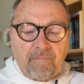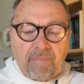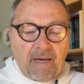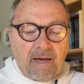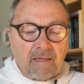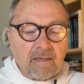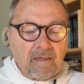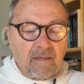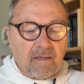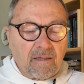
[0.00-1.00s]
back
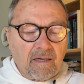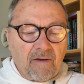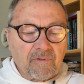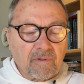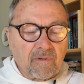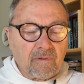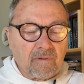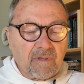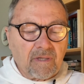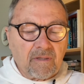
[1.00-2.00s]

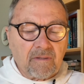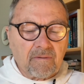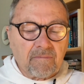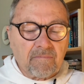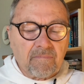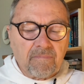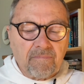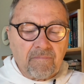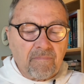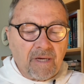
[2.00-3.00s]
after he
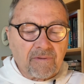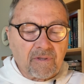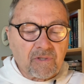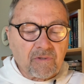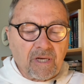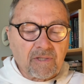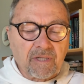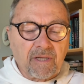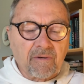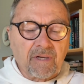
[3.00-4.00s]
met this
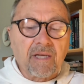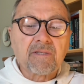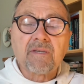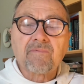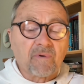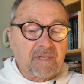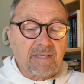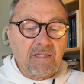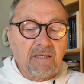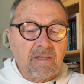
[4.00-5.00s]
translator in
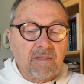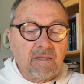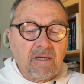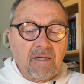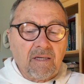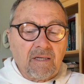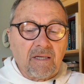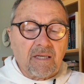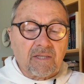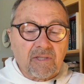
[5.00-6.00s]
1814,
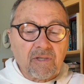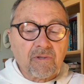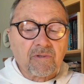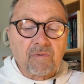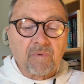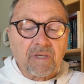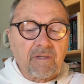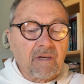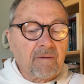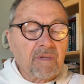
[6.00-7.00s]
and he continued to read
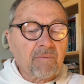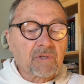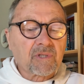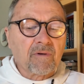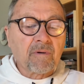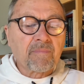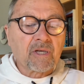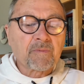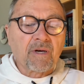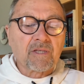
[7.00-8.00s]
them. He was so
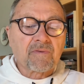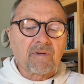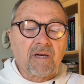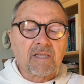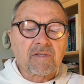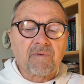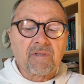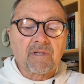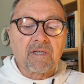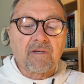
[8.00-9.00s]
impressed by its philosophy
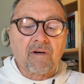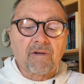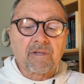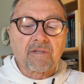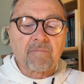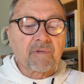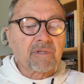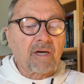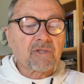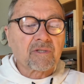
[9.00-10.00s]
that he called it the
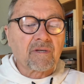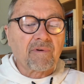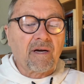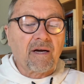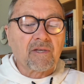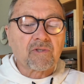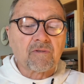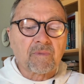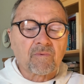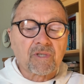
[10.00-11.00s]
production of a highest
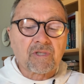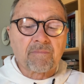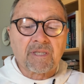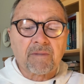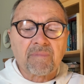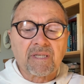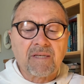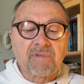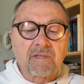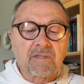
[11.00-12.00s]
human wisdom, and he
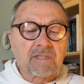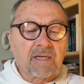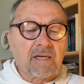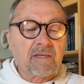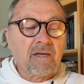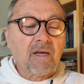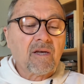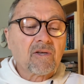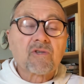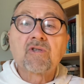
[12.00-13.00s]
believed it contained
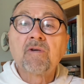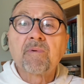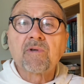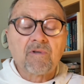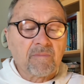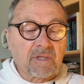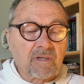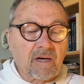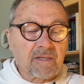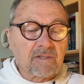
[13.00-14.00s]
superhuman
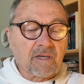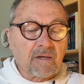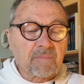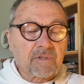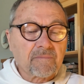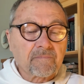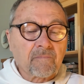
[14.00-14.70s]
concepts.